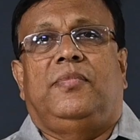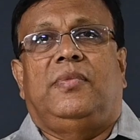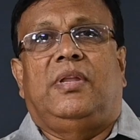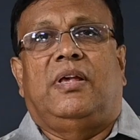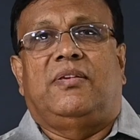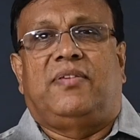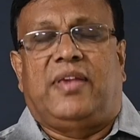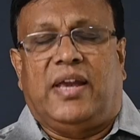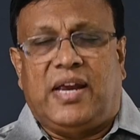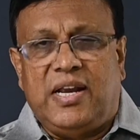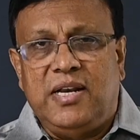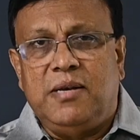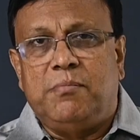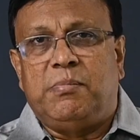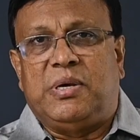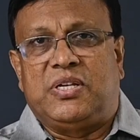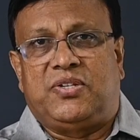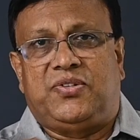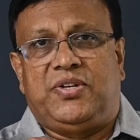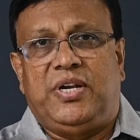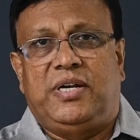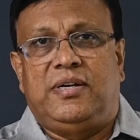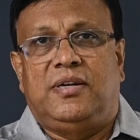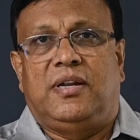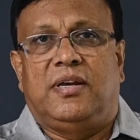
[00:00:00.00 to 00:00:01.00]
the second bus
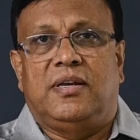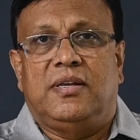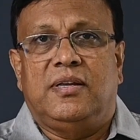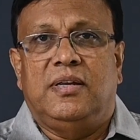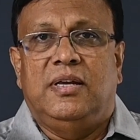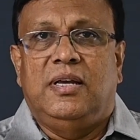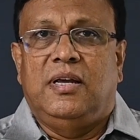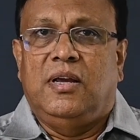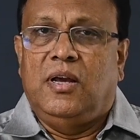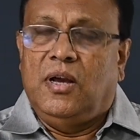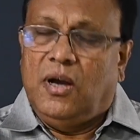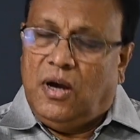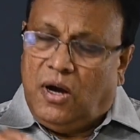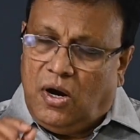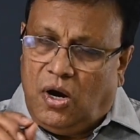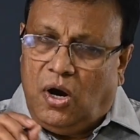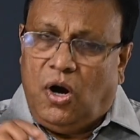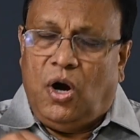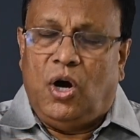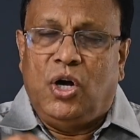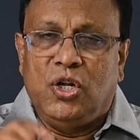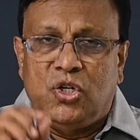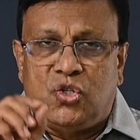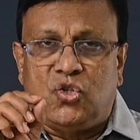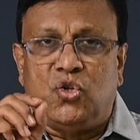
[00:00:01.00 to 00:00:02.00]
tender
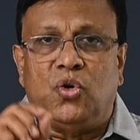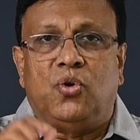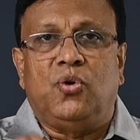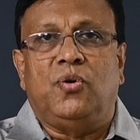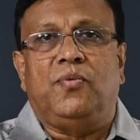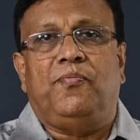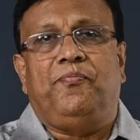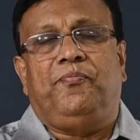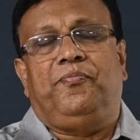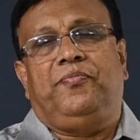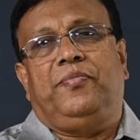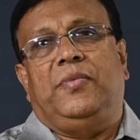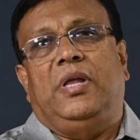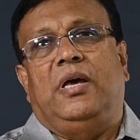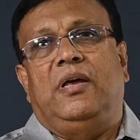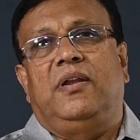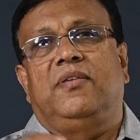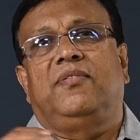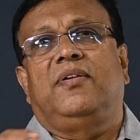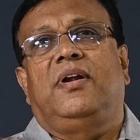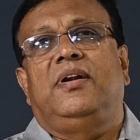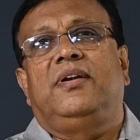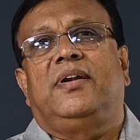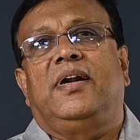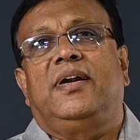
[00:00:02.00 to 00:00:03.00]
also
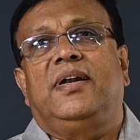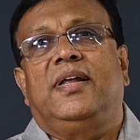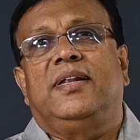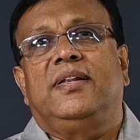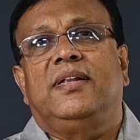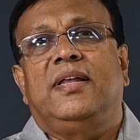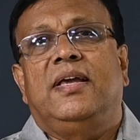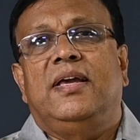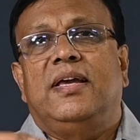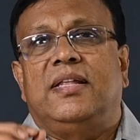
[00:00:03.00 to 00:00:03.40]
resulted in